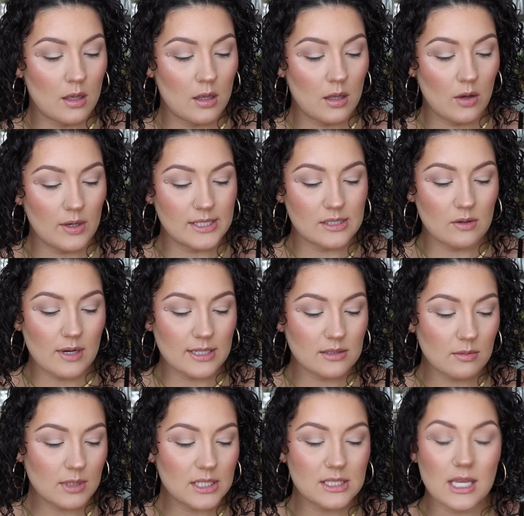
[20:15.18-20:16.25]
Okay, so next
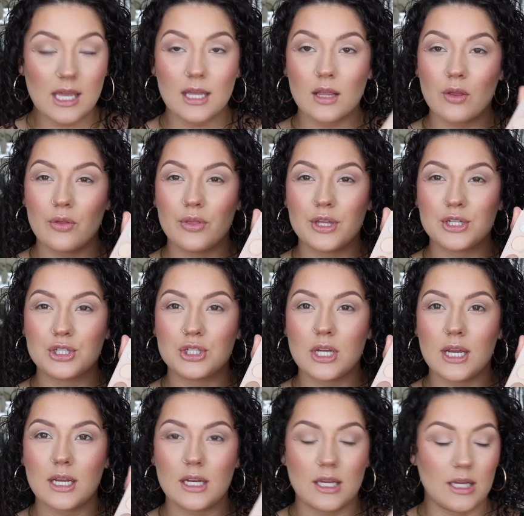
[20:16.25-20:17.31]
I'm going to take this
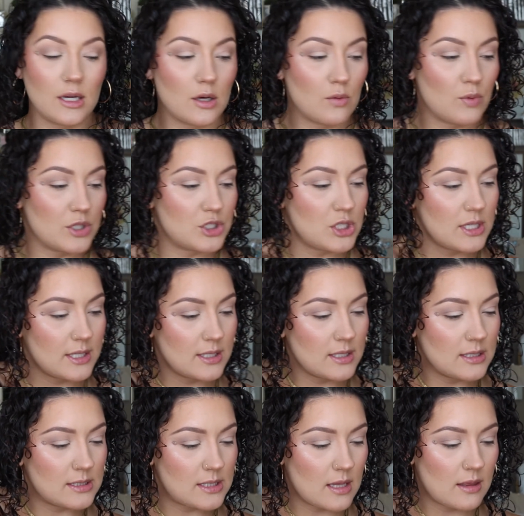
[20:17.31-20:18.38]
shade here, which
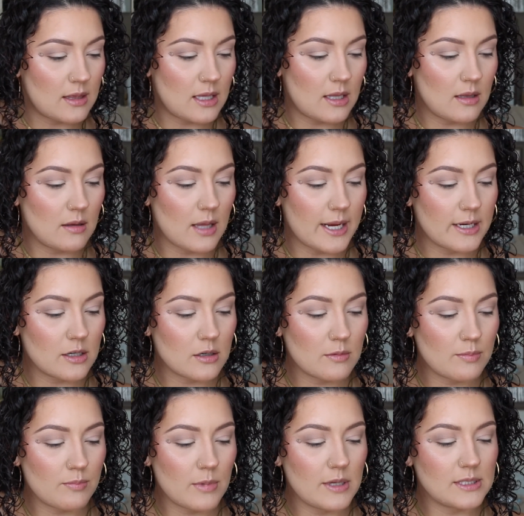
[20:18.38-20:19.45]
is the
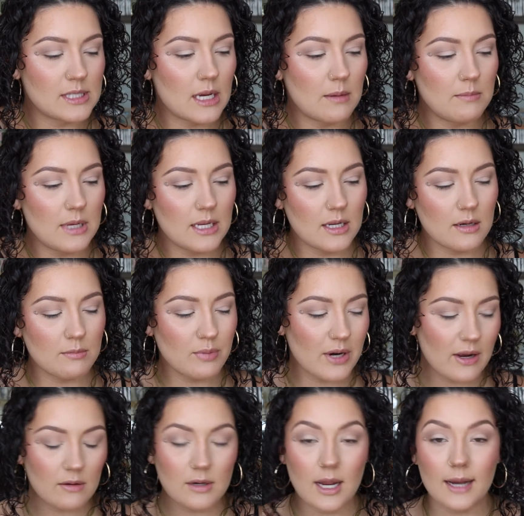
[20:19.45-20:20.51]
lighter, it's like a medium
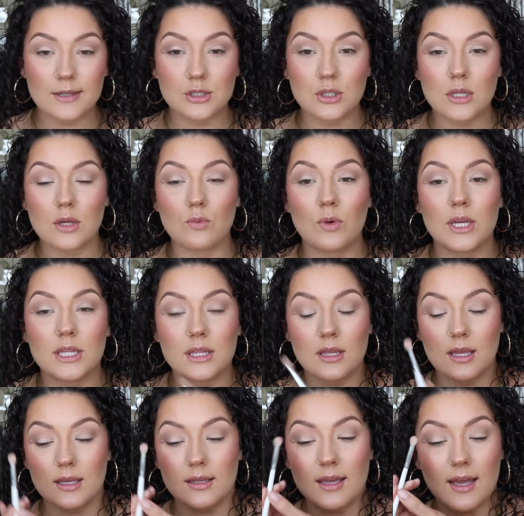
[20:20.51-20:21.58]
brown actually with
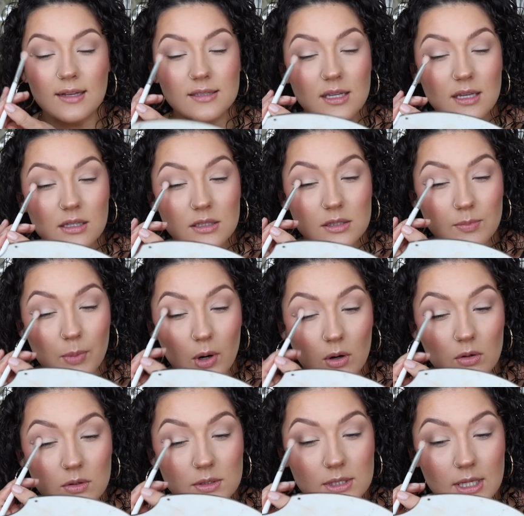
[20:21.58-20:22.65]
like, it has like
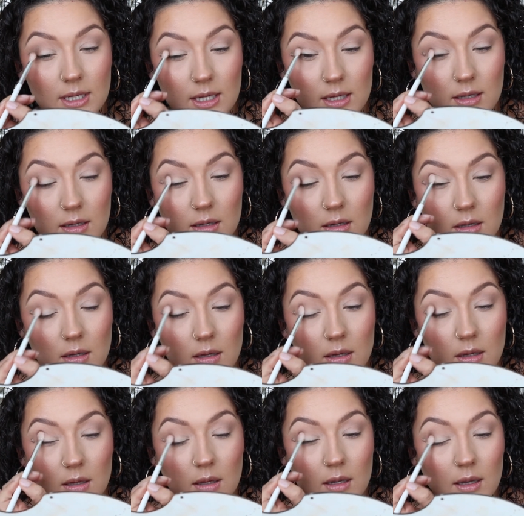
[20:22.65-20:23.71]
sparkles in it.
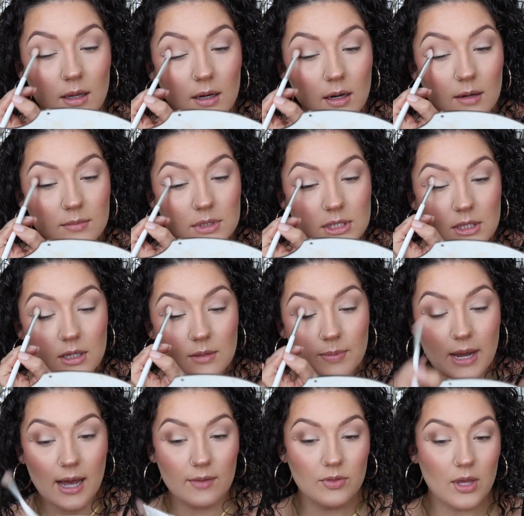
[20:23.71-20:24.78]
And I'm just going to
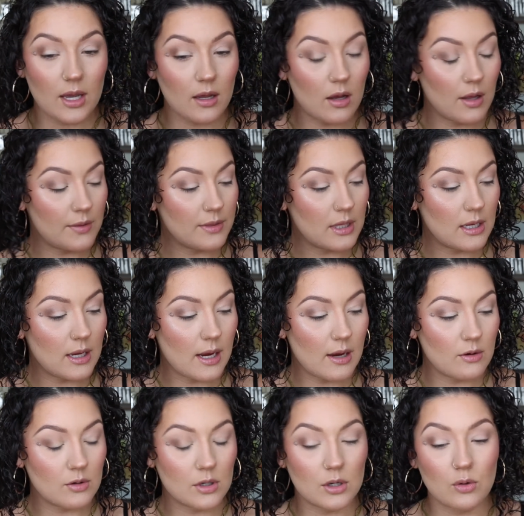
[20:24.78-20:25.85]
pat that on the
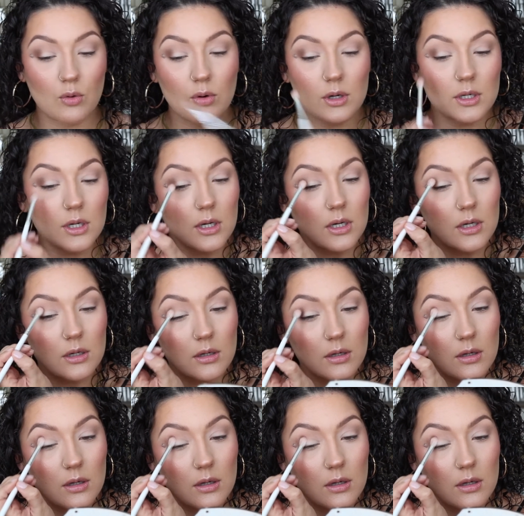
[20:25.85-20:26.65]
outer corner